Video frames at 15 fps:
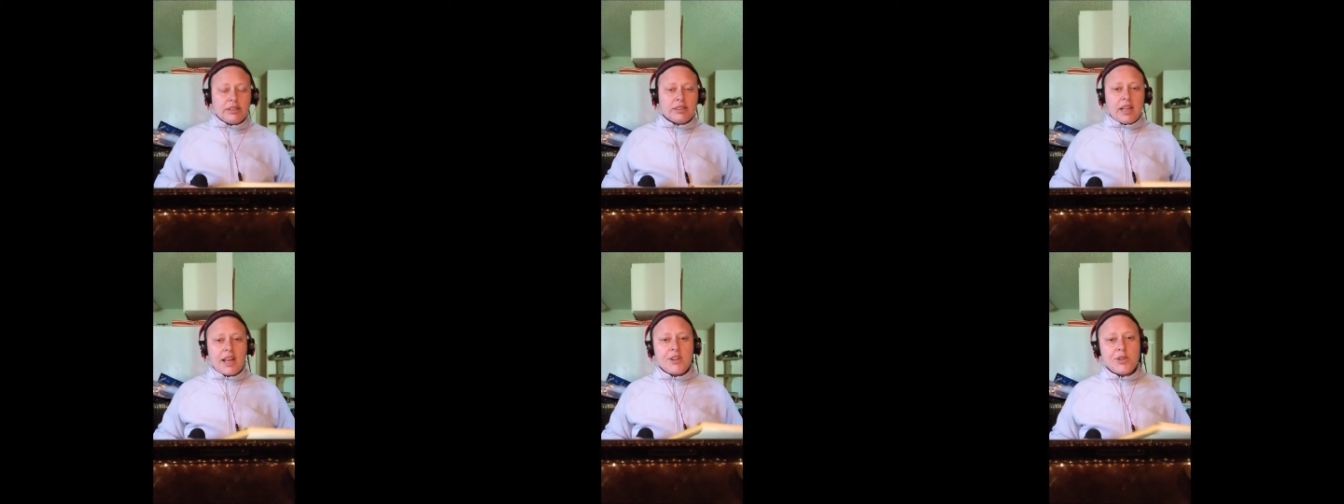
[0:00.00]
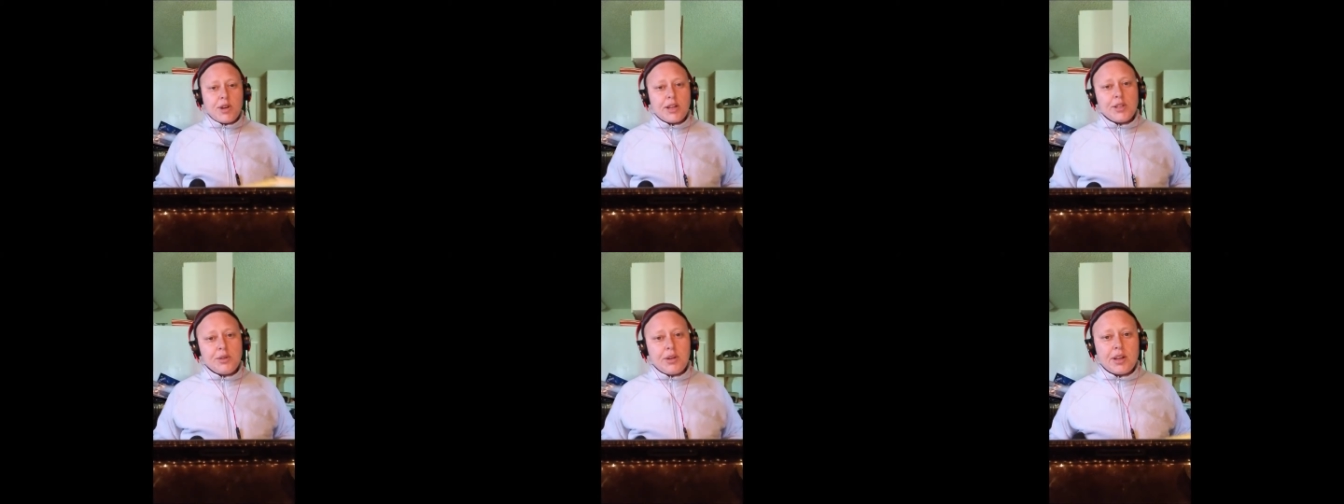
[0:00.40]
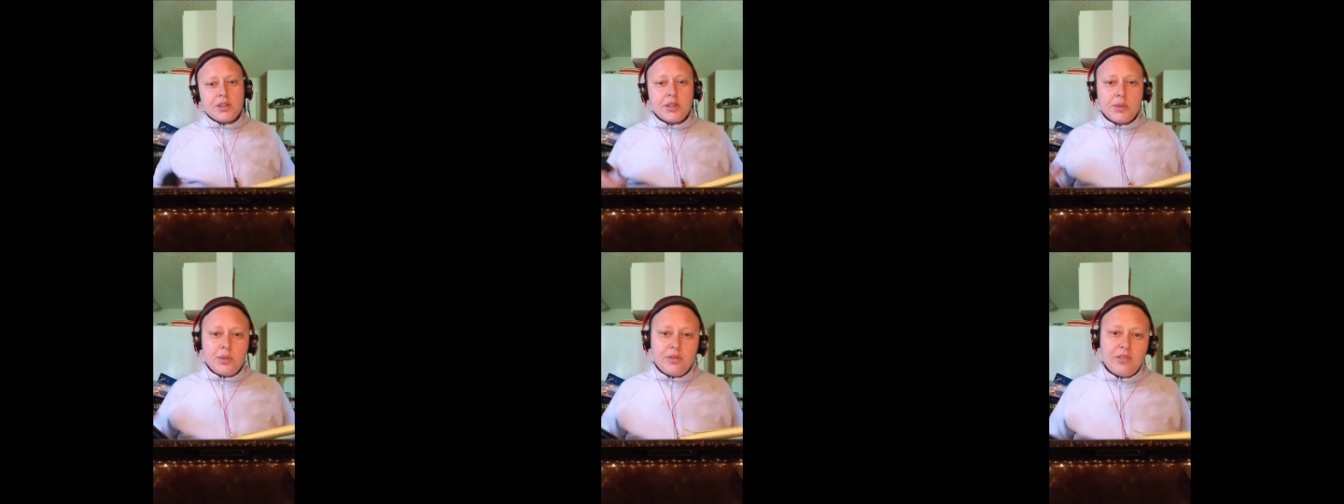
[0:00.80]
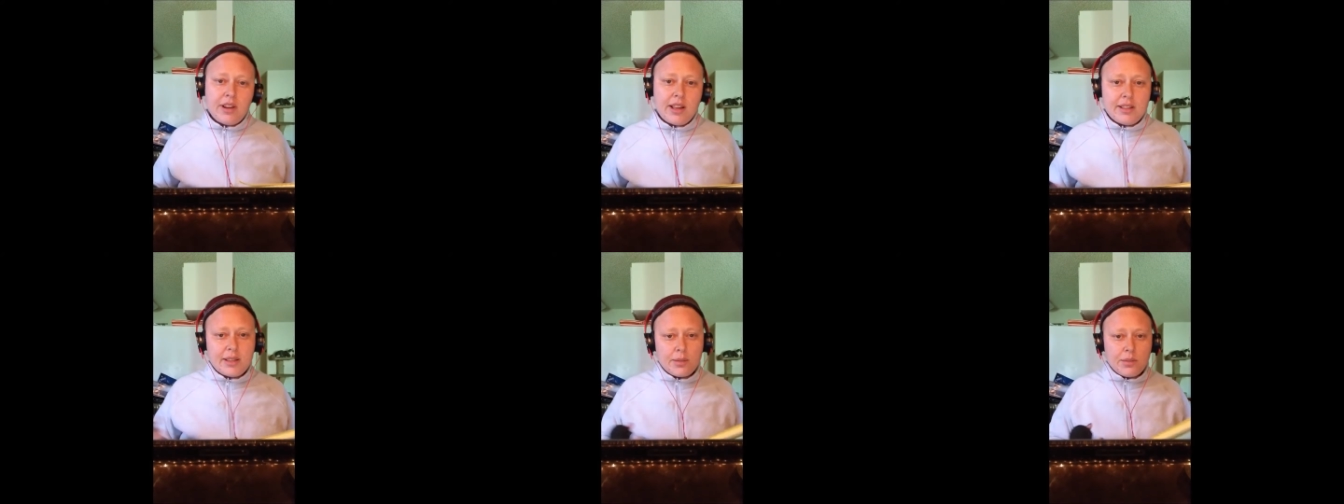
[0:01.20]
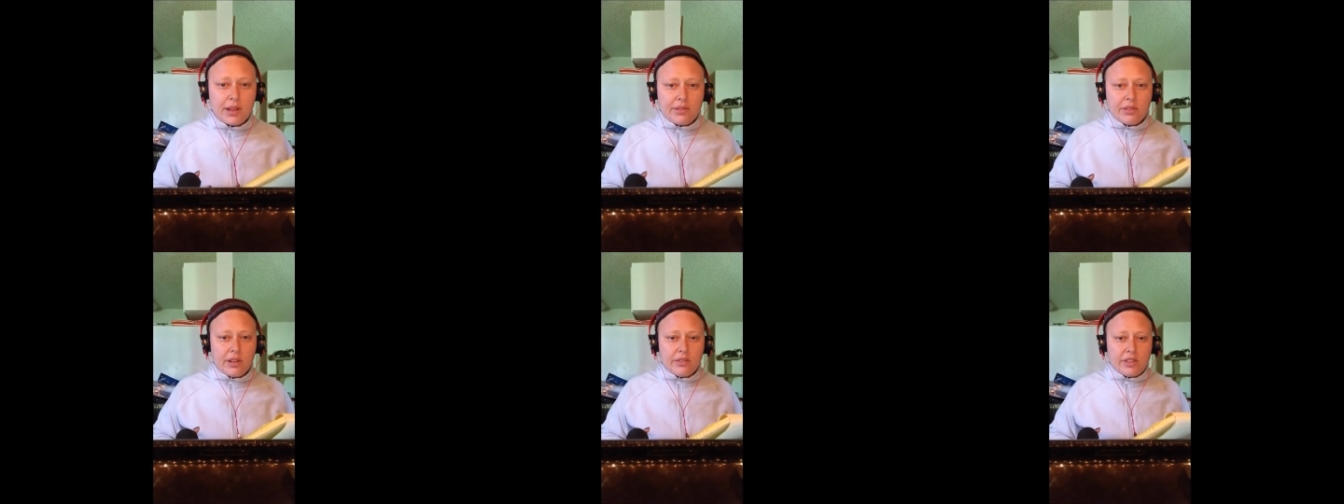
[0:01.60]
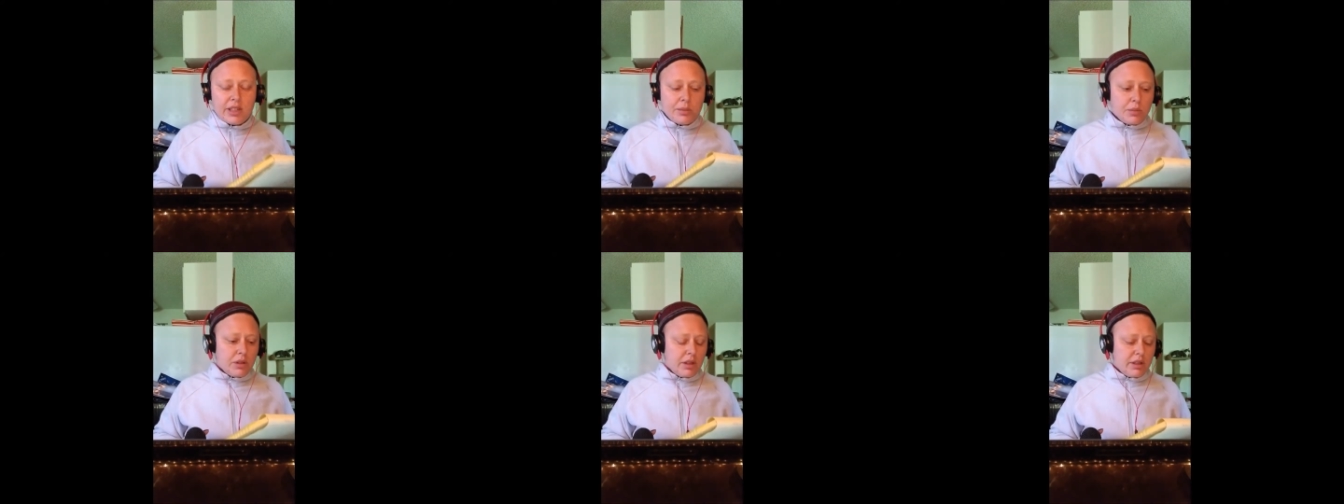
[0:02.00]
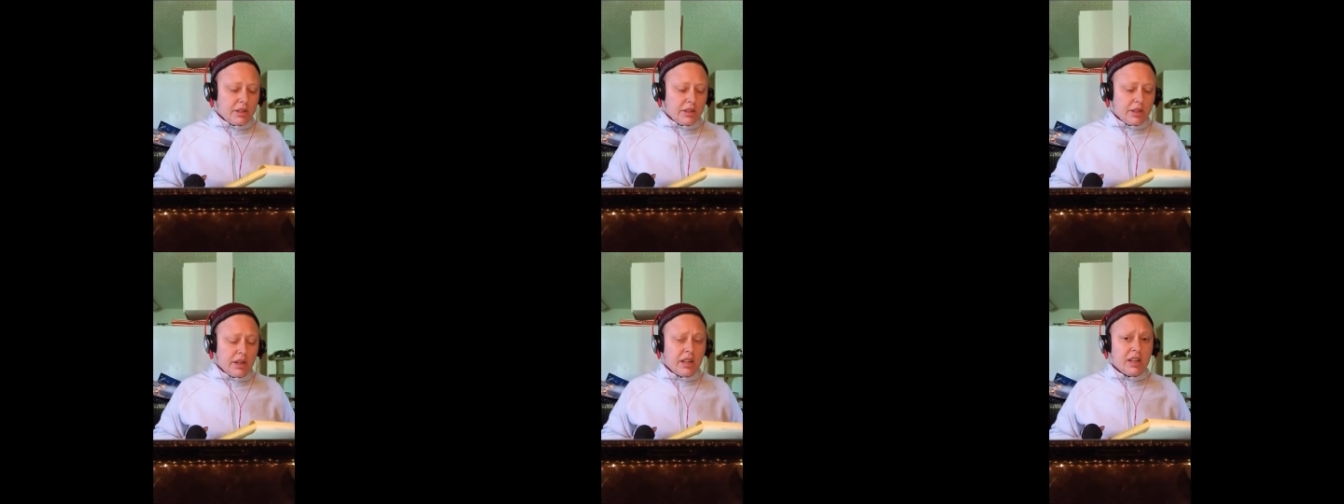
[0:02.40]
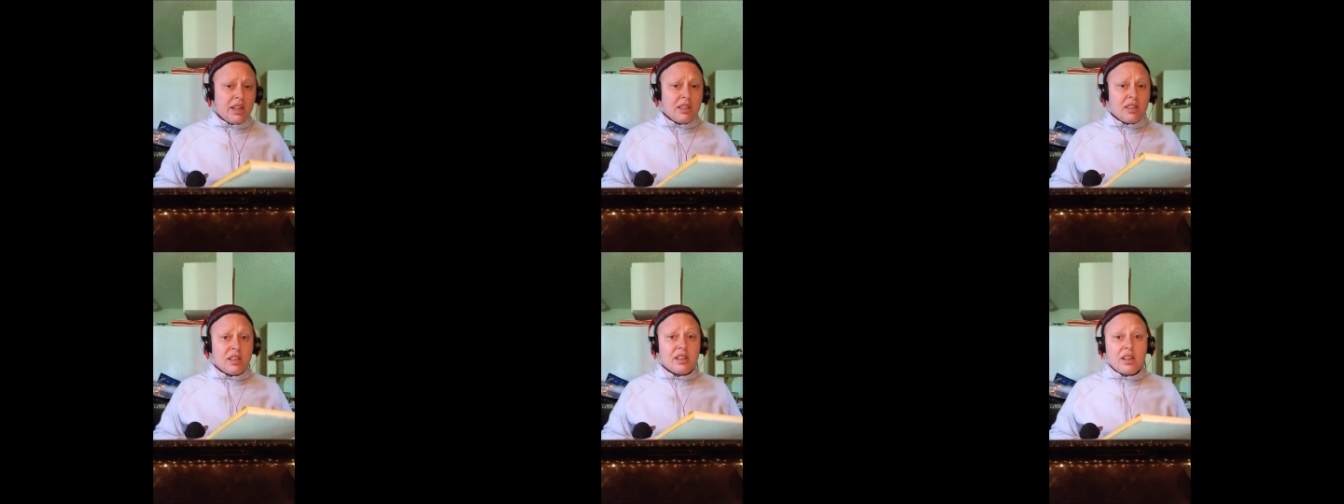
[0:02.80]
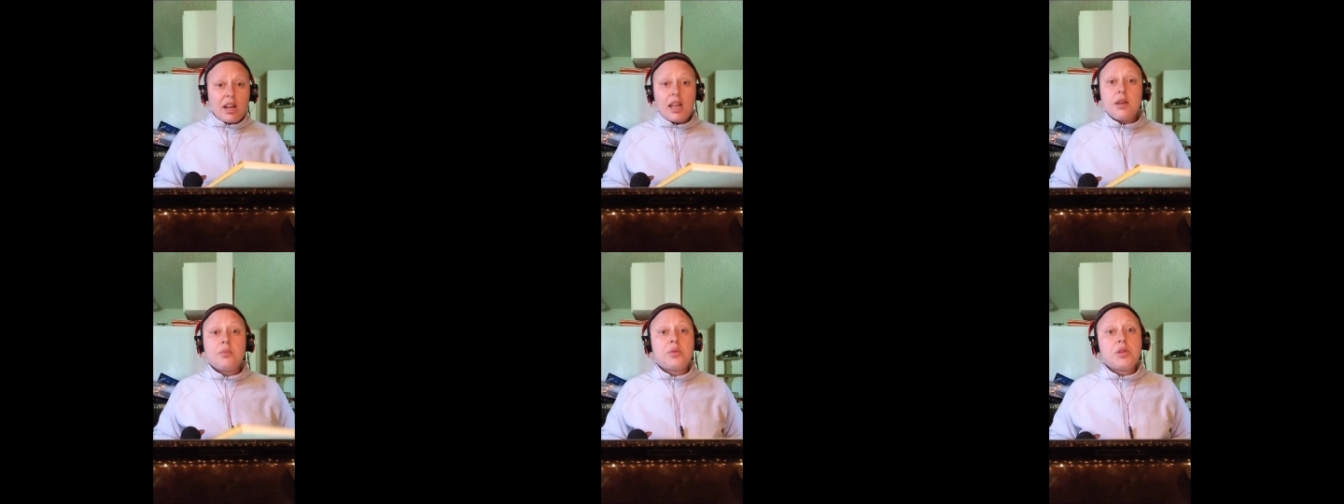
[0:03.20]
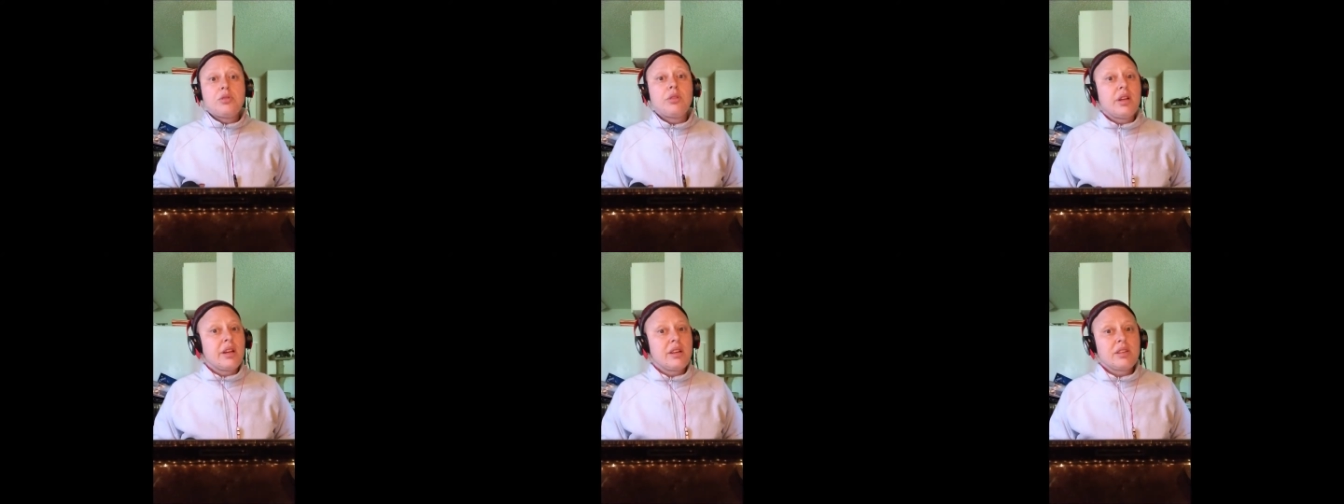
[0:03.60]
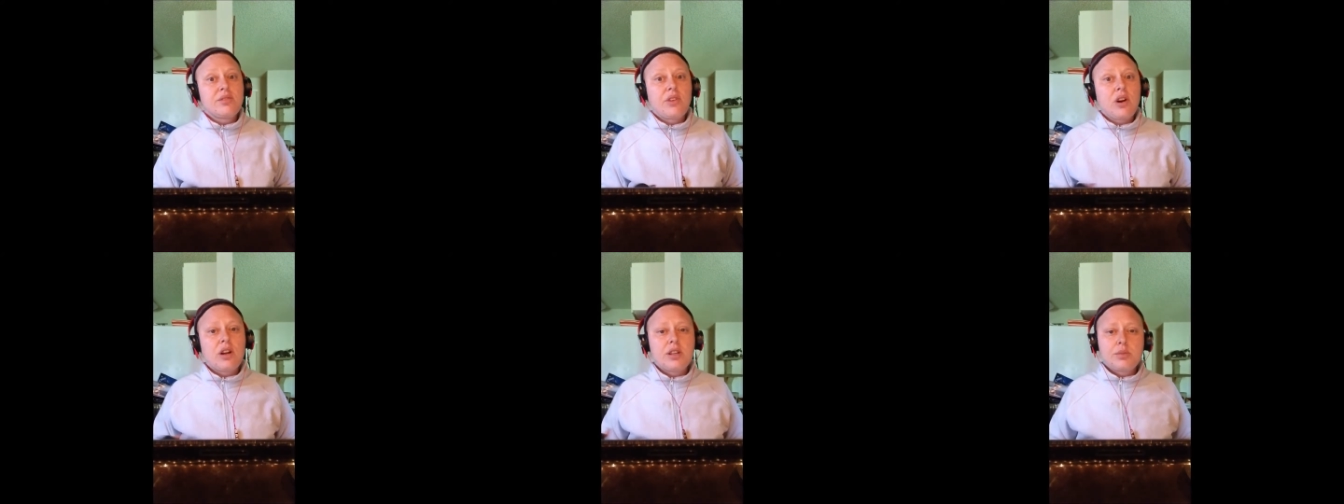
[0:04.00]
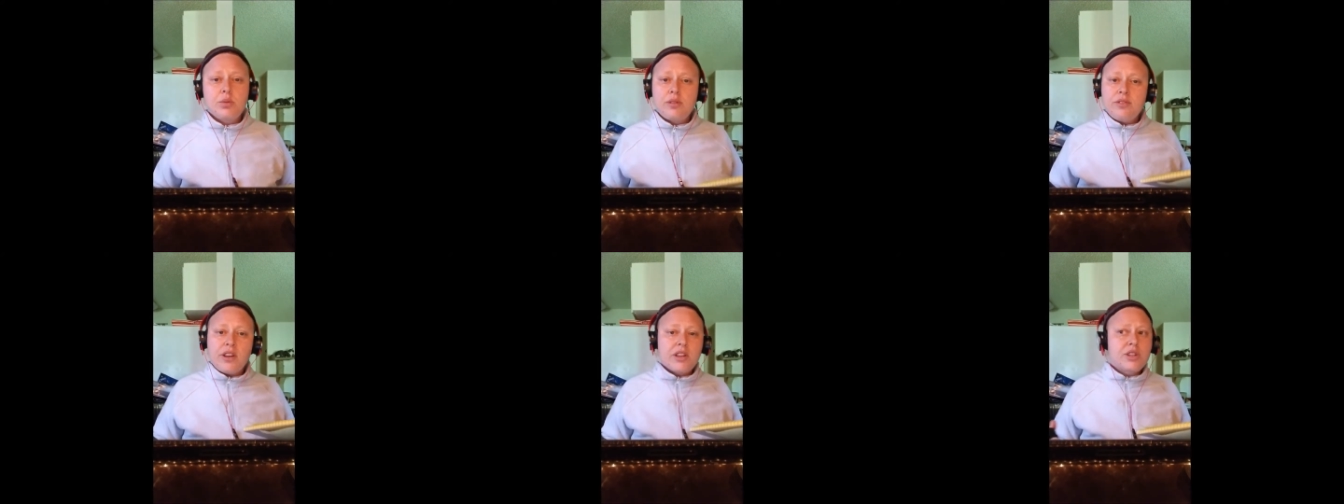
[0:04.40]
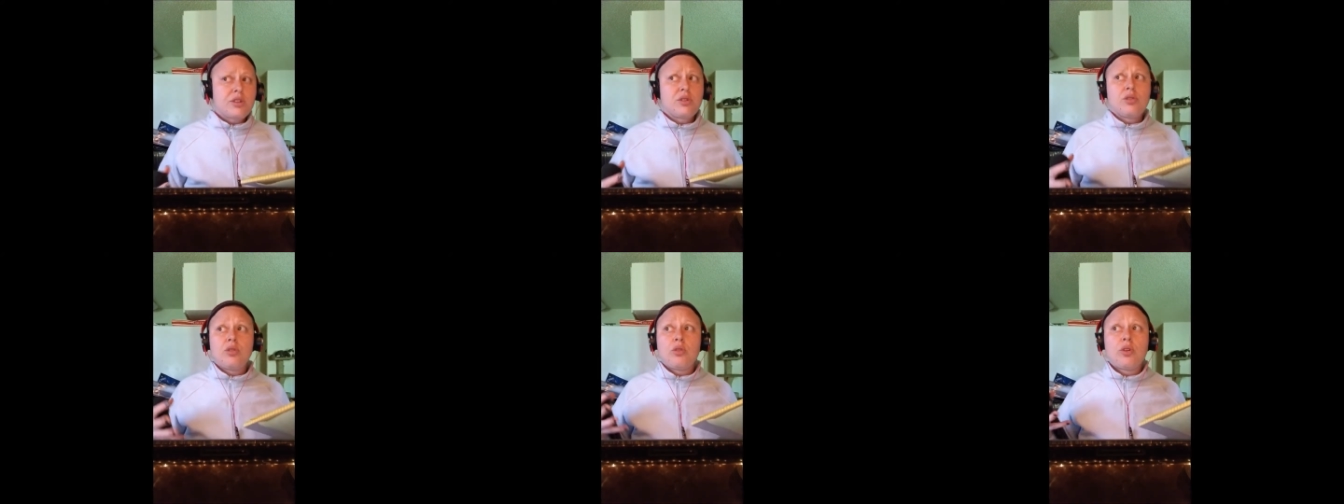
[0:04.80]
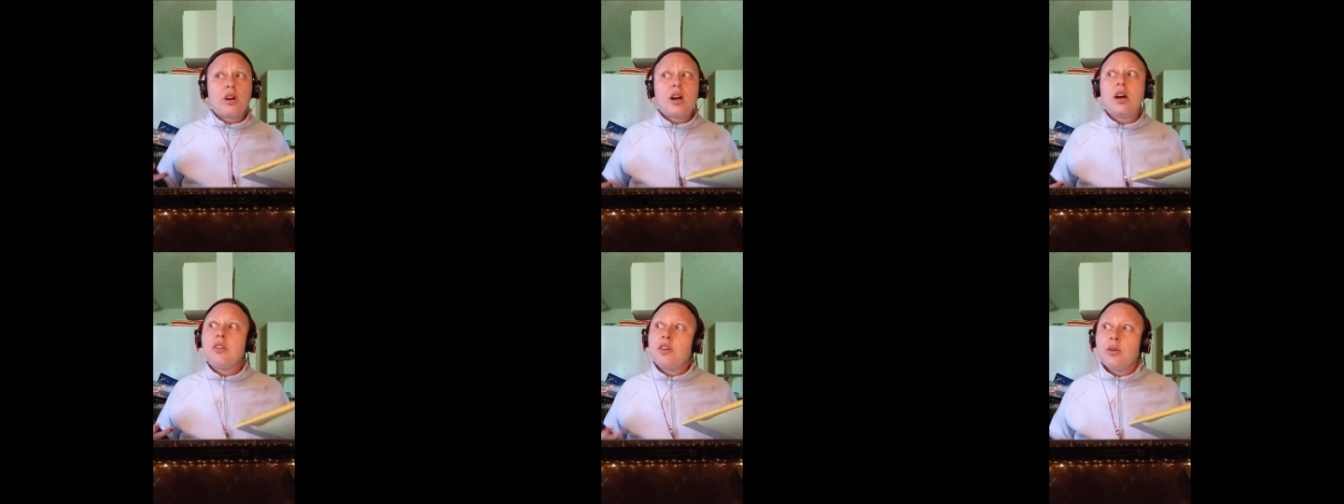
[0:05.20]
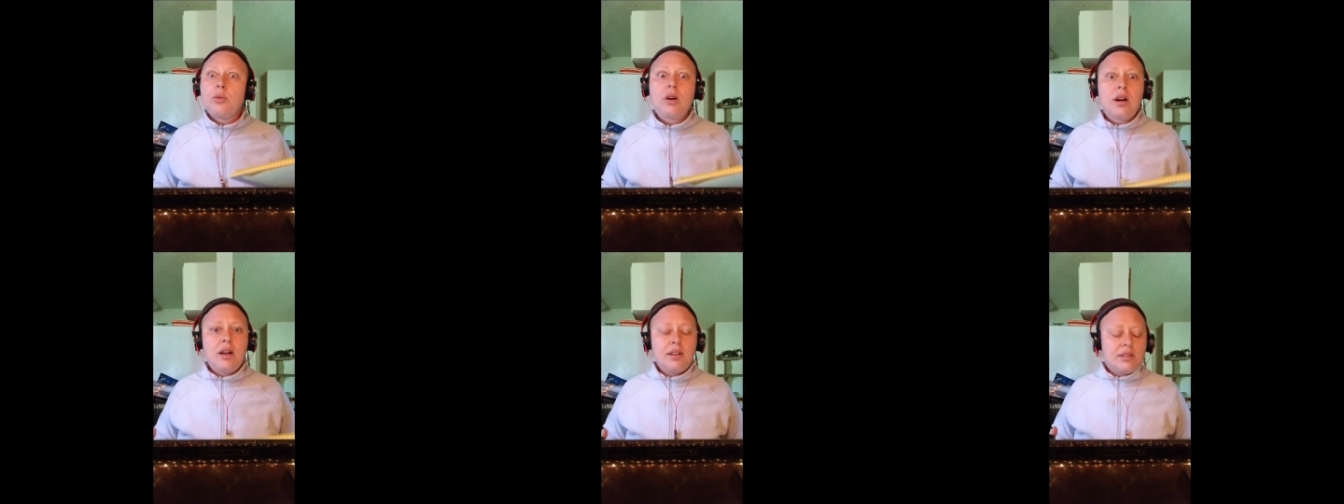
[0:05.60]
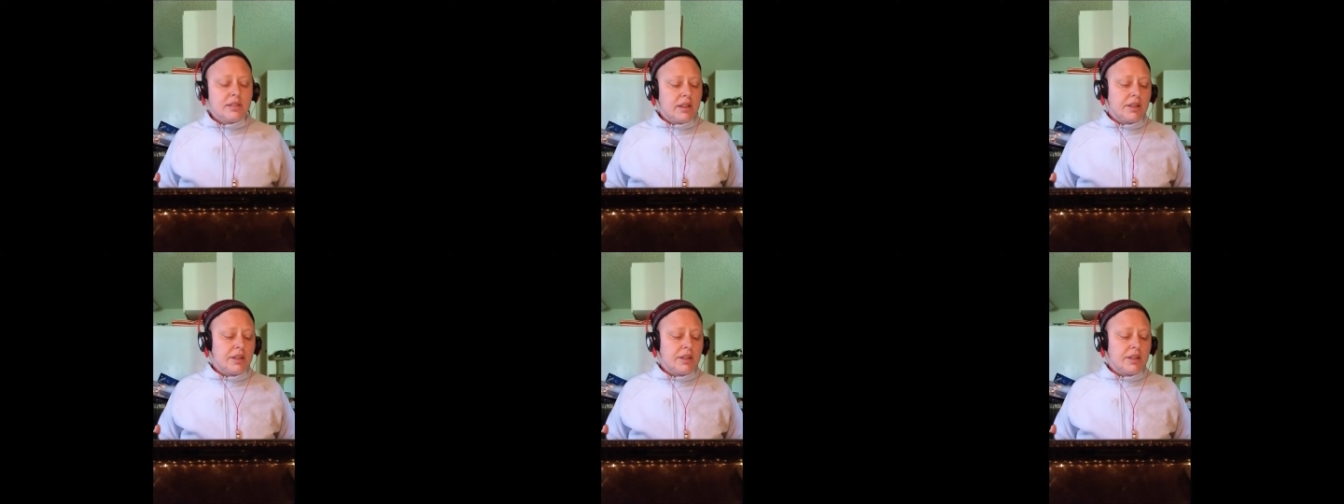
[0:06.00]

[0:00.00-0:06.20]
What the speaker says: I try to actually provide some level of semblance in anything that I am doing as far as professional or otherwise.